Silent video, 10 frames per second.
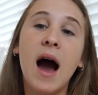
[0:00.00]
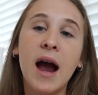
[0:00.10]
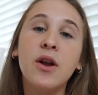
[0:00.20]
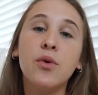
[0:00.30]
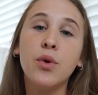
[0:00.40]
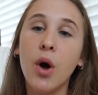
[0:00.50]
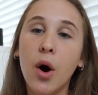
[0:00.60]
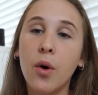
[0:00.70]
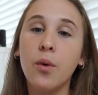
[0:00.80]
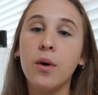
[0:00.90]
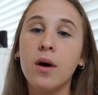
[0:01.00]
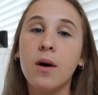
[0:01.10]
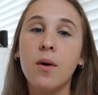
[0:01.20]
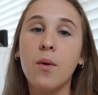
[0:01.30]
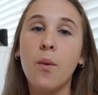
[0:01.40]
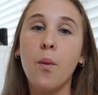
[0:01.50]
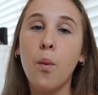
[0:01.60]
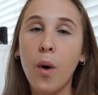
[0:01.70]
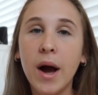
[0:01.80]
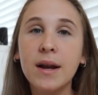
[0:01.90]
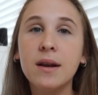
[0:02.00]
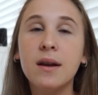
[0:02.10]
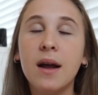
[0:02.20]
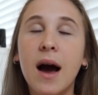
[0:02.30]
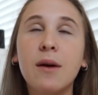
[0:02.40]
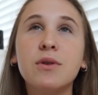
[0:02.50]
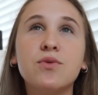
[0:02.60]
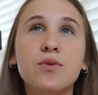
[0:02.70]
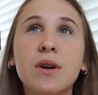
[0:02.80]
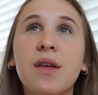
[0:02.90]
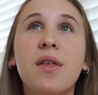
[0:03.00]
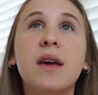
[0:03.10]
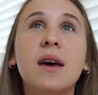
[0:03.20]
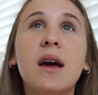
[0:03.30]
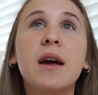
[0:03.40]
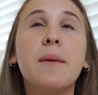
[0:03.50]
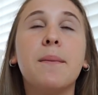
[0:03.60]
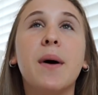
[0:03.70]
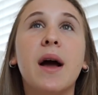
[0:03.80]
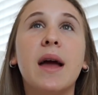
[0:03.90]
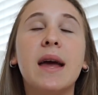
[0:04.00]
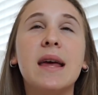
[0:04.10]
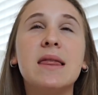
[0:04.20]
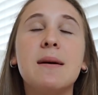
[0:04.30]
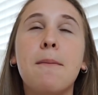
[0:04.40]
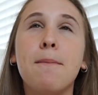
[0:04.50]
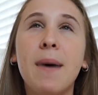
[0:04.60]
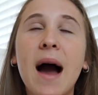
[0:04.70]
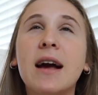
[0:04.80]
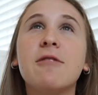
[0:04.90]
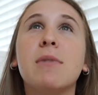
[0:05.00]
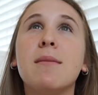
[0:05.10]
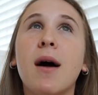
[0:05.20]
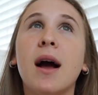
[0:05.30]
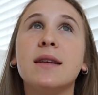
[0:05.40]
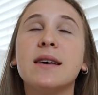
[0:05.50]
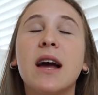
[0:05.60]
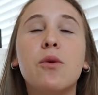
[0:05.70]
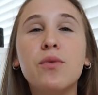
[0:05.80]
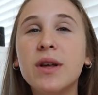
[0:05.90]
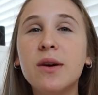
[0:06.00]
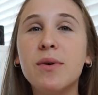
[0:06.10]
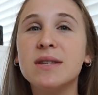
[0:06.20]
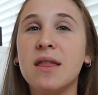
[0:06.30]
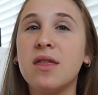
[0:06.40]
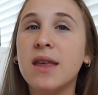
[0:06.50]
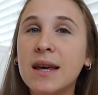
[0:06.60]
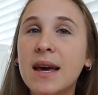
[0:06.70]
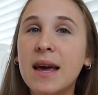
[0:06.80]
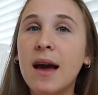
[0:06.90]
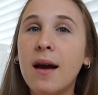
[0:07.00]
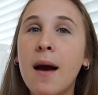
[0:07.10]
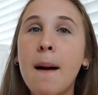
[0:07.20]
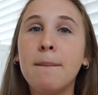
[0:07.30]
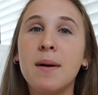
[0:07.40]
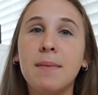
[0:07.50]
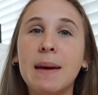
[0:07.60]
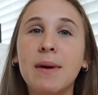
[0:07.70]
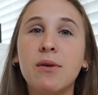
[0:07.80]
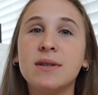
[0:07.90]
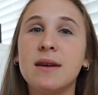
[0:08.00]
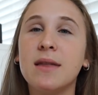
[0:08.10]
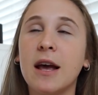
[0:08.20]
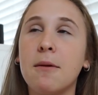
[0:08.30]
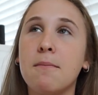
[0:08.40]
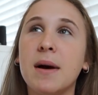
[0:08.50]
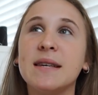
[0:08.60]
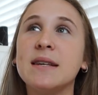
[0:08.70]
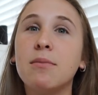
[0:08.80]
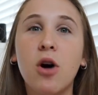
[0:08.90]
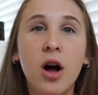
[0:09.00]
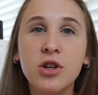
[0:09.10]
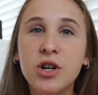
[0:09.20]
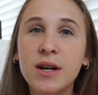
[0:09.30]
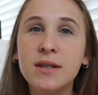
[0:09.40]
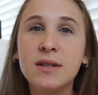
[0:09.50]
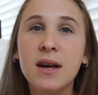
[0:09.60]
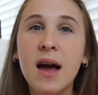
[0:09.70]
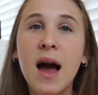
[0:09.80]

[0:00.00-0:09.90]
I don't know what I was really thinking, but in the back of my mind, like I really wasn't thinking it, but maybe it was in like my subconscious.